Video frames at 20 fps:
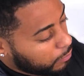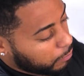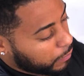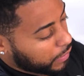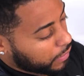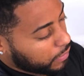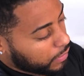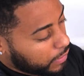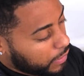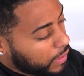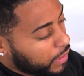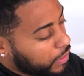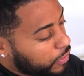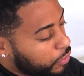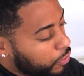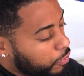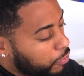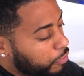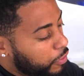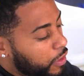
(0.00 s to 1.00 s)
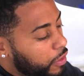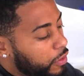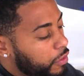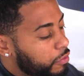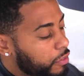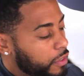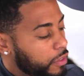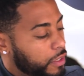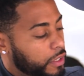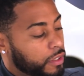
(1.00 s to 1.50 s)
But these are very,
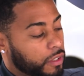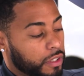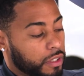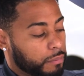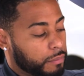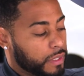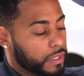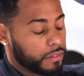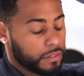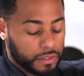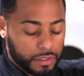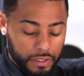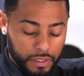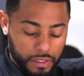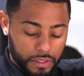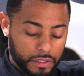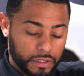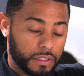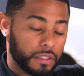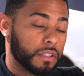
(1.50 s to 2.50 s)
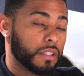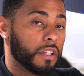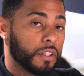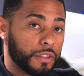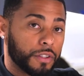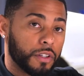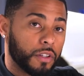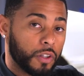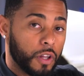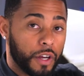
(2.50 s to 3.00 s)
very common.
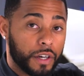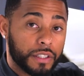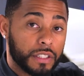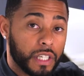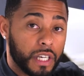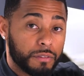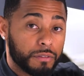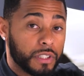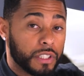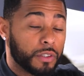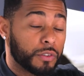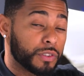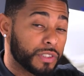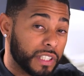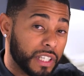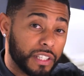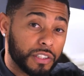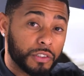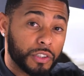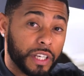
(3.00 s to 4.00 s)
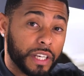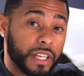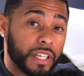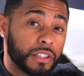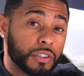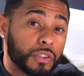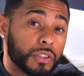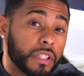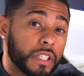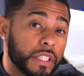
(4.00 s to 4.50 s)
A lot of times they don't set a check
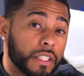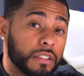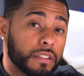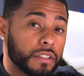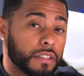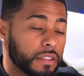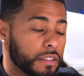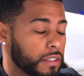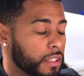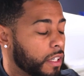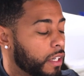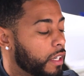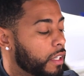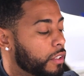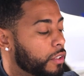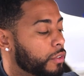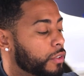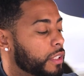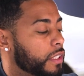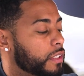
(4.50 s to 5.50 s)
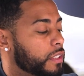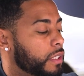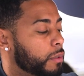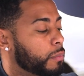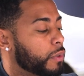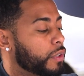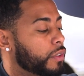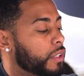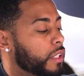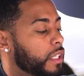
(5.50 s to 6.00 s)
engine light. You can
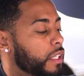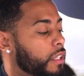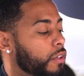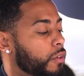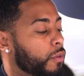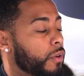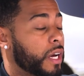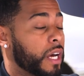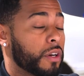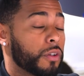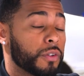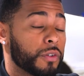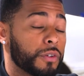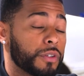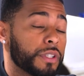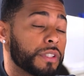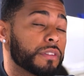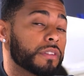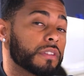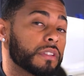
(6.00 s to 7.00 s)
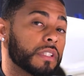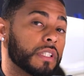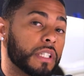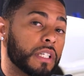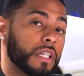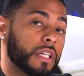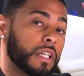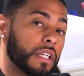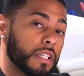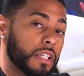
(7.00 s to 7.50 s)
typically hear a rattle noise,
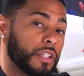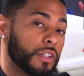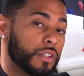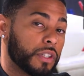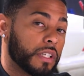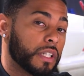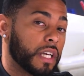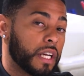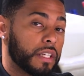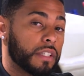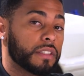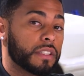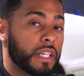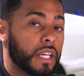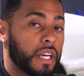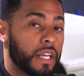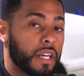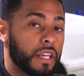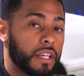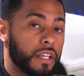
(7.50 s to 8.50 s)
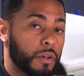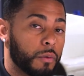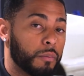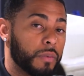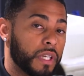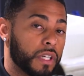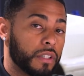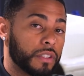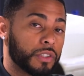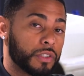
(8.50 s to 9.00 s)
and then you can kind of scan it and there'll
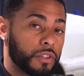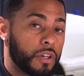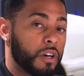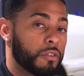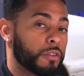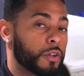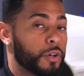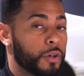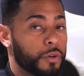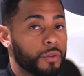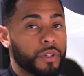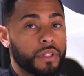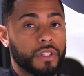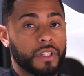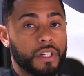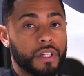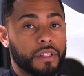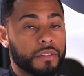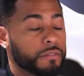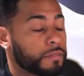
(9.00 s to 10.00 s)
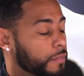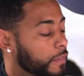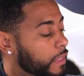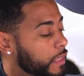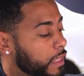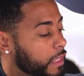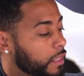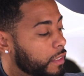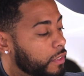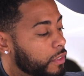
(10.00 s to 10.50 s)
be a soft code in there.
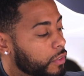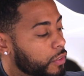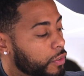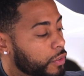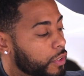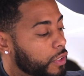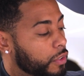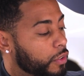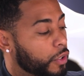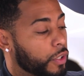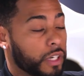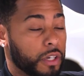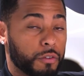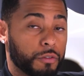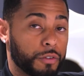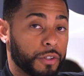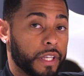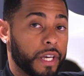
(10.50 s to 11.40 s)
So you can look out for